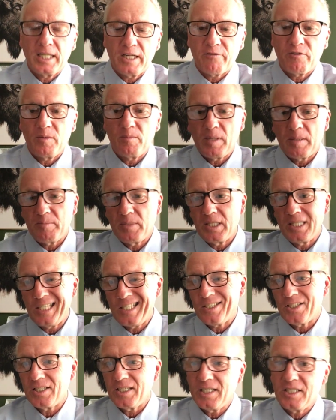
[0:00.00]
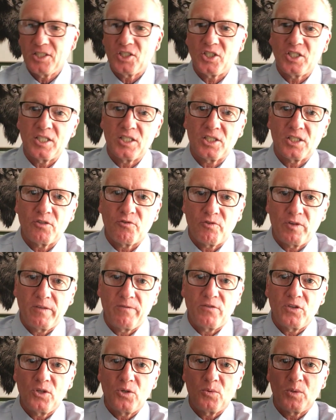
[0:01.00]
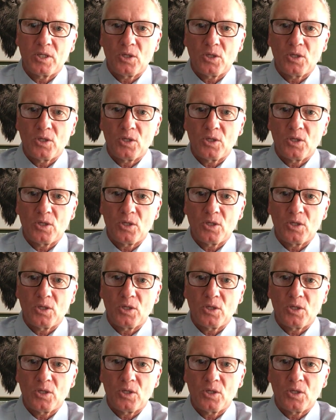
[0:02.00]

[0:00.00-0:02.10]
Now, remember, this is just a review,